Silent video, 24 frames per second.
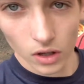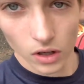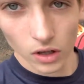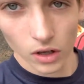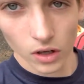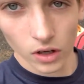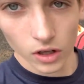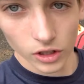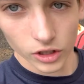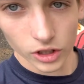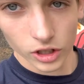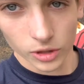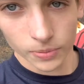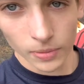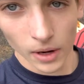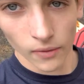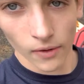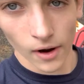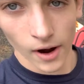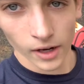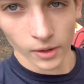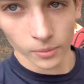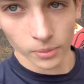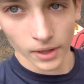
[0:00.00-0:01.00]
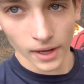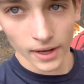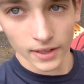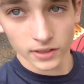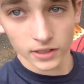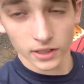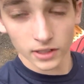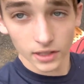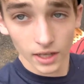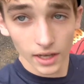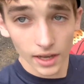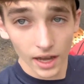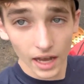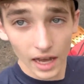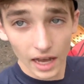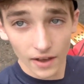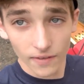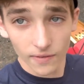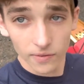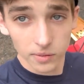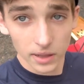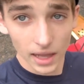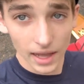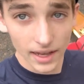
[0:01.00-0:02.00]
are just my riding plastics. I have
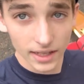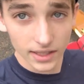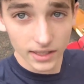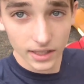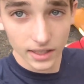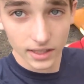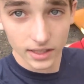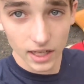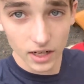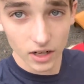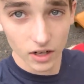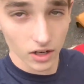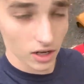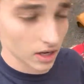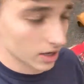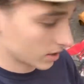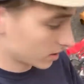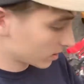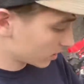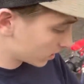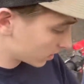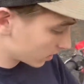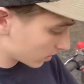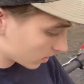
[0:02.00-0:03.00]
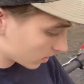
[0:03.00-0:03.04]
plastics that are nice,